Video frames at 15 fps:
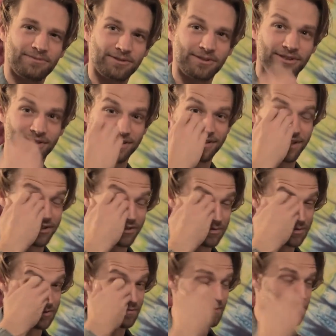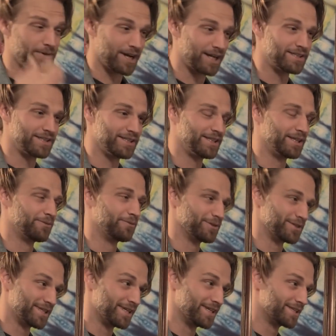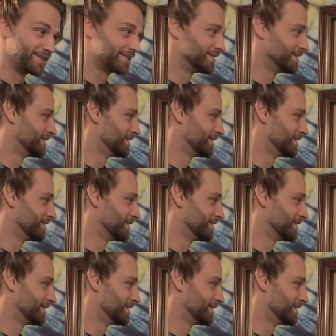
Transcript: which is essentially what the Fibonacci sequence is.